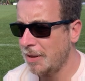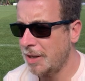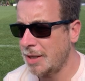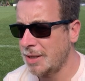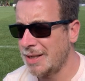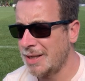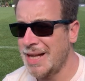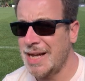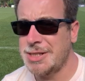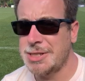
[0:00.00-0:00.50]

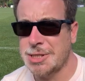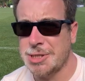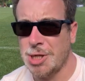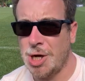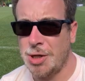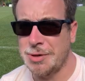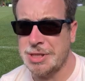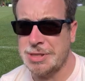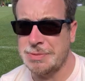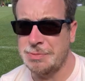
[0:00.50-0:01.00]
Later
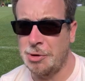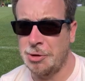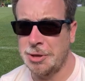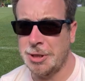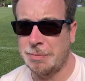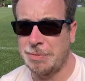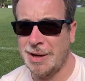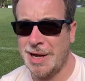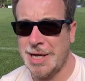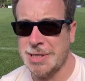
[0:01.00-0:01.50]
start this
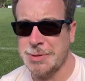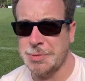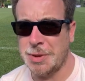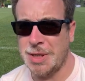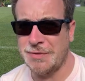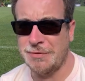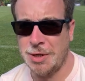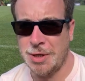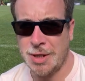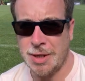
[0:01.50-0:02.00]
morning, the players were
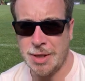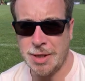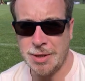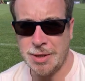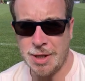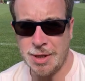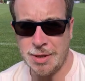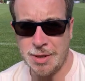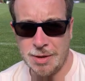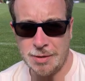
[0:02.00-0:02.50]
given
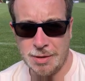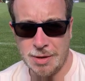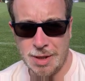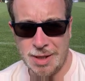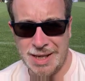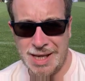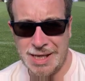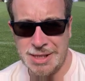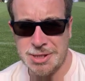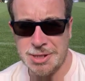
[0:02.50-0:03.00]
a
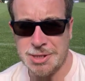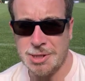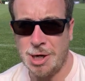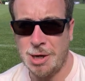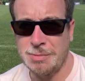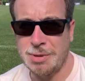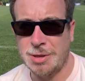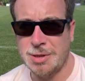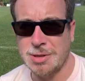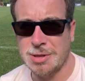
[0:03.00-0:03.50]
later
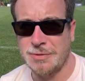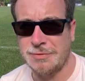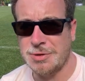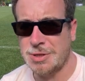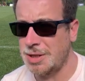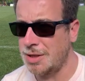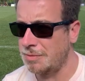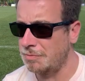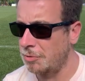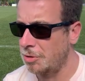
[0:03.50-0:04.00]
start because
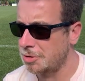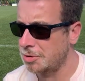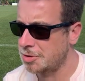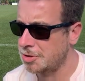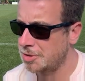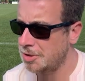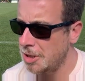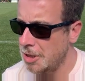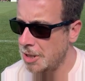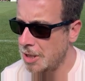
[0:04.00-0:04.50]
obviously they
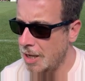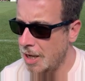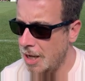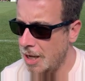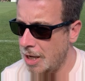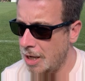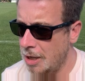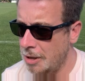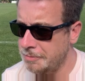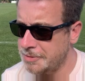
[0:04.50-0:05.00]
watched
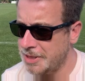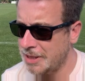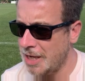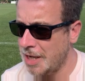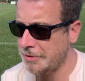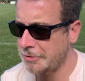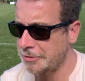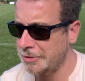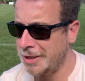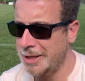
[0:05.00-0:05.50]

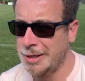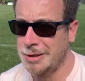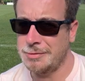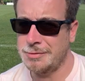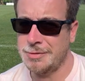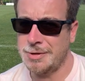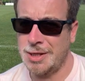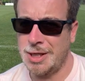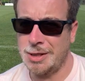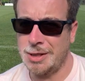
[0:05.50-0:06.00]
together the
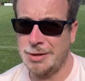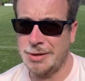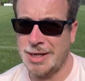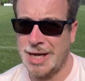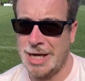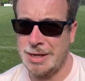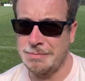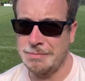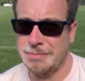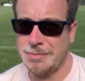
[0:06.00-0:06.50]
England
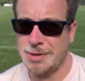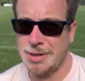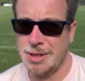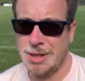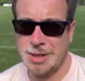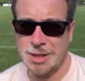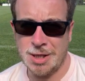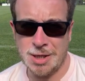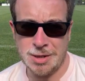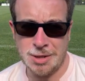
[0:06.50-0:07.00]
game,
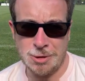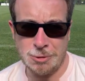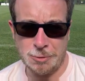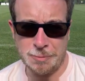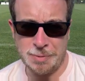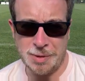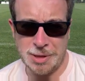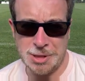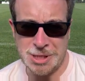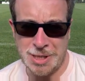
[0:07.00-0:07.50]
the
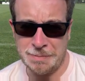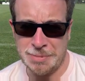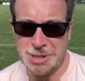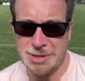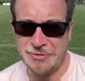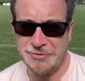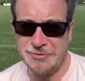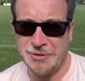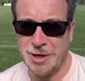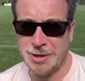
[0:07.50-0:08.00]
European
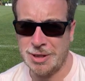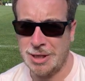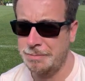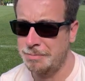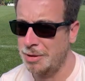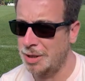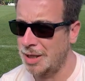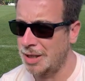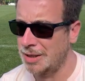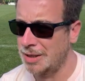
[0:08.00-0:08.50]
Championship final in
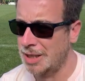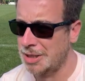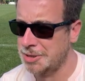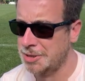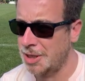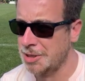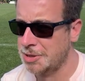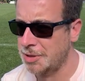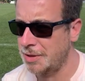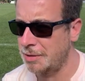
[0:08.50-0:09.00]
Berlin last
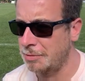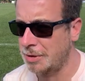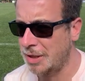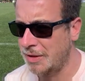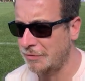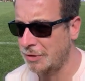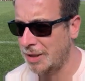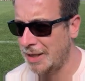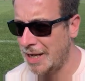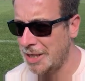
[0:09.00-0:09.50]
night, so they were
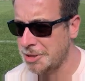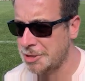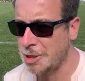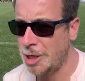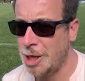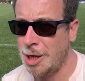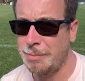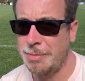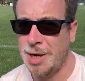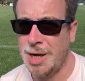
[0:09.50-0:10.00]
given a later
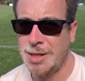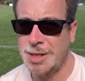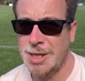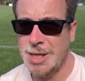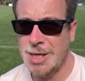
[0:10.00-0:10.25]
start by